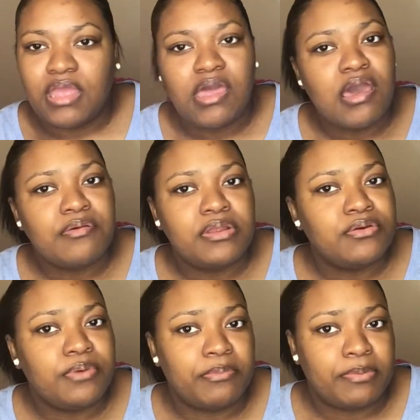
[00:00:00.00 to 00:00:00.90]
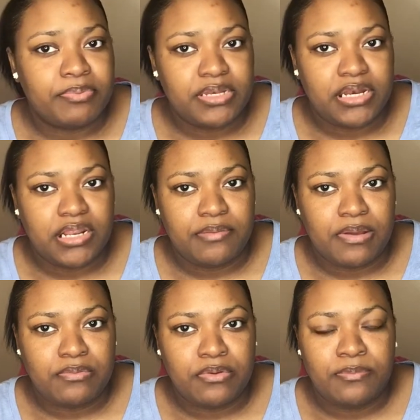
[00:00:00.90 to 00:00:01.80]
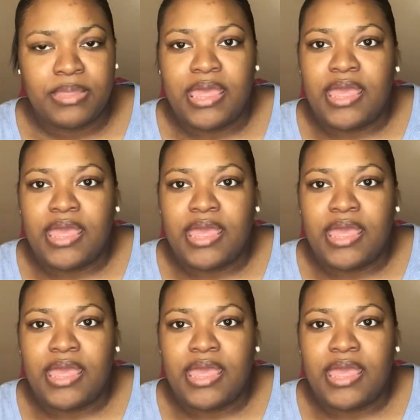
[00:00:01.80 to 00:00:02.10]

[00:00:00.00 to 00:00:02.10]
and I already know where I'm gonna put it in my room